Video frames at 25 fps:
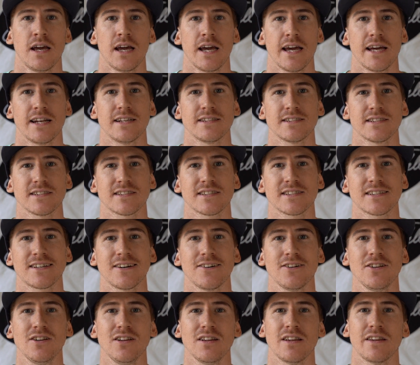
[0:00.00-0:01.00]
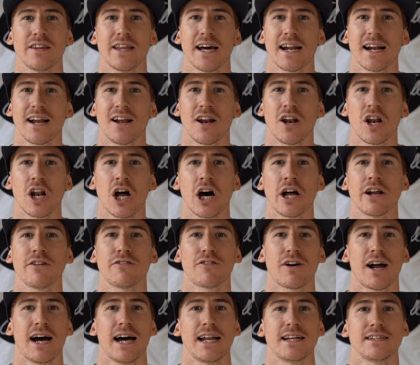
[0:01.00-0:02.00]
It is a skill that a lot
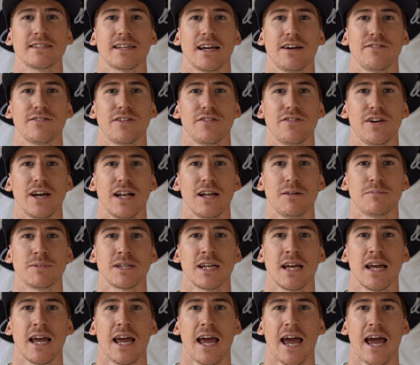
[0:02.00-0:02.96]
of riders have developed,